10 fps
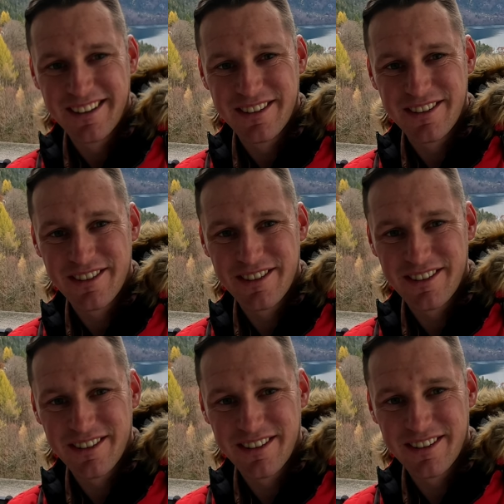
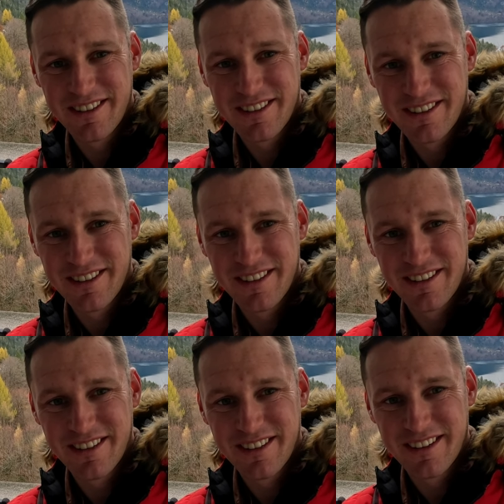
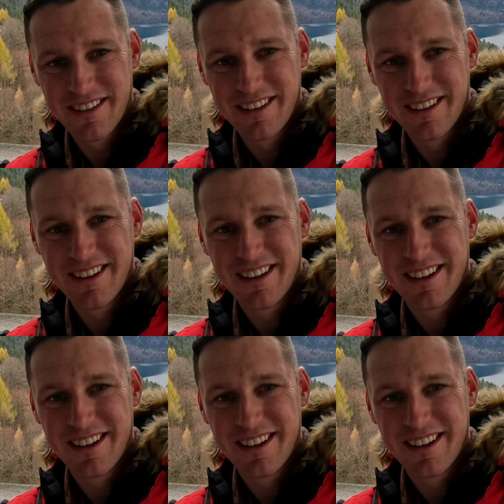This person isn't speaking.